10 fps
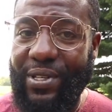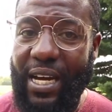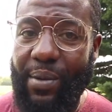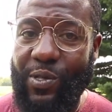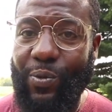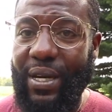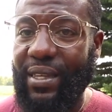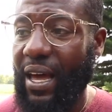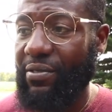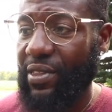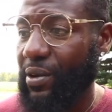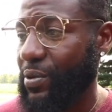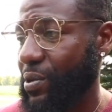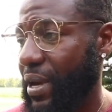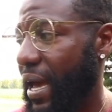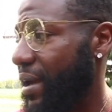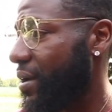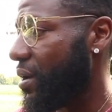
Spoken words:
times a week that everything was okay,